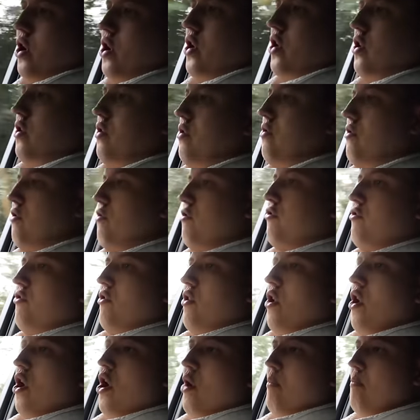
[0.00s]
on
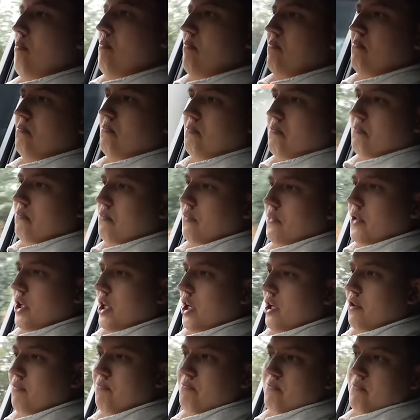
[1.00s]
from
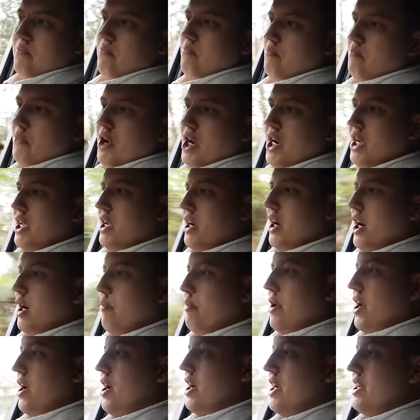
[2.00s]
my
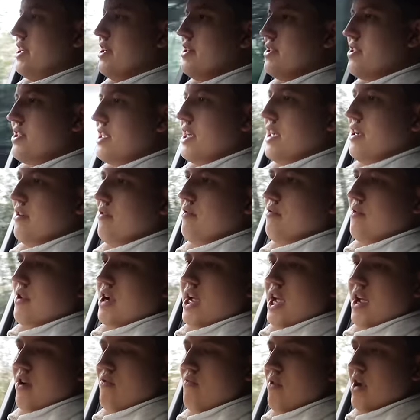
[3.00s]
car behind us. It,
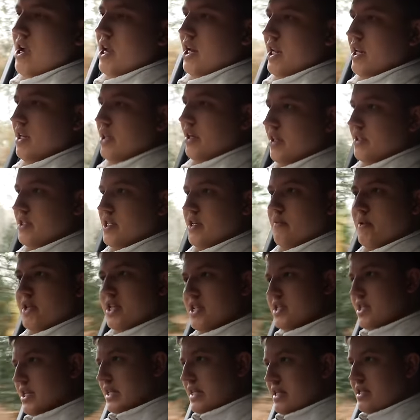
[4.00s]
it really does. I
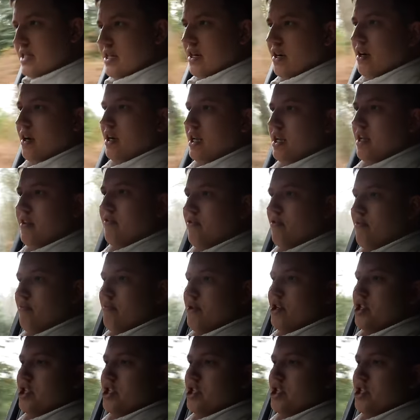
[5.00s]
mean, it's an entirely different